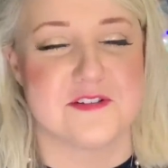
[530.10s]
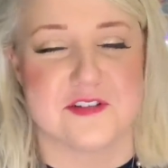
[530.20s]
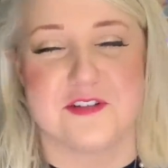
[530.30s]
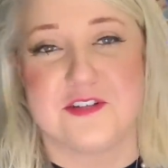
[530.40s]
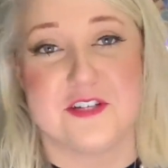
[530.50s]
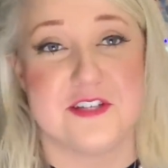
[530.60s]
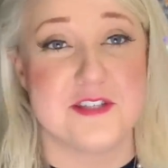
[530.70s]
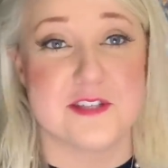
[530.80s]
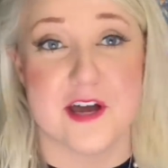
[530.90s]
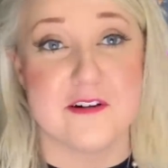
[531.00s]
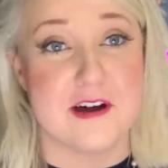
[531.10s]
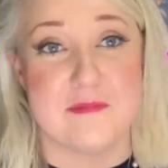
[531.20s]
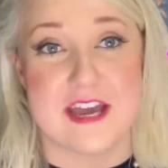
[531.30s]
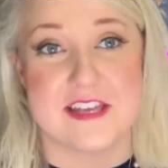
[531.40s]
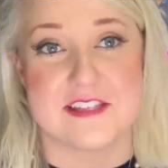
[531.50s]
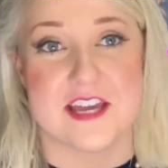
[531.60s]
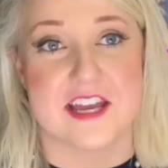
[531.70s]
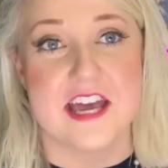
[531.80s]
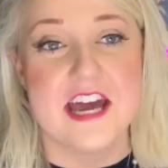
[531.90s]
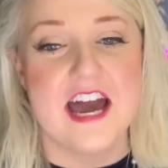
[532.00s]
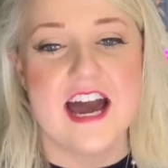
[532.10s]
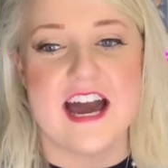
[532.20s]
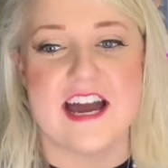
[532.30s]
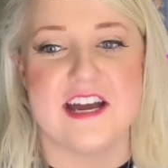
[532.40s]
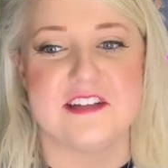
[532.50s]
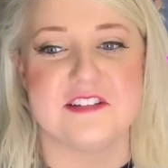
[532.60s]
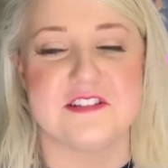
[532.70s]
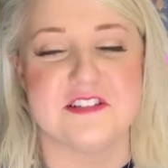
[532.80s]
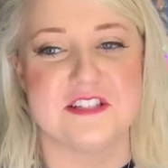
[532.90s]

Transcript: just she's so amazing, and